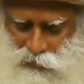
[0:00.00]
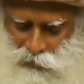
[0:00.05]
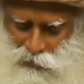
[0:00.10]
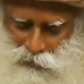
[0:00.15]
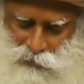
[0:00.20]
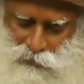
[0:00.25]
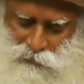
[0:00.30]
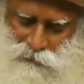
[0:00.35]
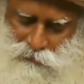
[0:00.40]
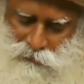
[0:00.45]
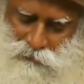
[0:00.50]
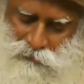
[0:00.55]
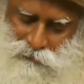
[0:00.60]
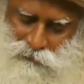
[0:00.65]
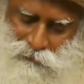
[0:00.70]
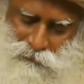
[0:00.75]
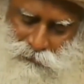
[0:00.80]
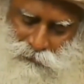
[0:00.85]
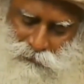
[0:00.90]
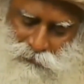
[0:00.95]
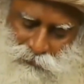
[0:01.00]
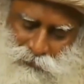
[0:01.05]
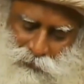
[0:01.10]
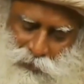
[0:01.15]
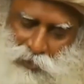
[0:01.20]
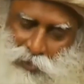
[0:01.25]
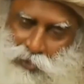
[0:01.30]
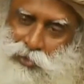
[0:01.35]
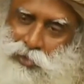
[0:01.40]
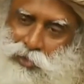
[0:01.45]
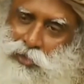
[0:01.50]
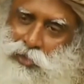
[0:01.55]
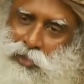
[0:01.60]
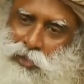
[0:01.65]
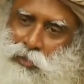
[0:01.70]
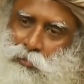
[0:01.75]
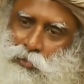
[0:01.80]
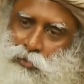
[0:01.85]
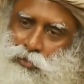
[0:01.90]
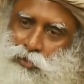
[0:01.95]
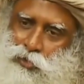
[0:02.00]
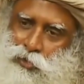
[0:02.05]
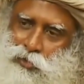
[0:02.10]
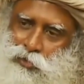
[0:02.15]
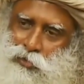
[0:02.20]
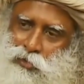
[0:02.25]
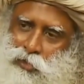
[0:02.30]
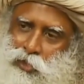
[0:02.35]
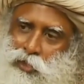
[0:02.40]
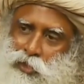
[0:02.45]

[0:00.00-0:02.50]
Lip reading: at it with a certain emotion,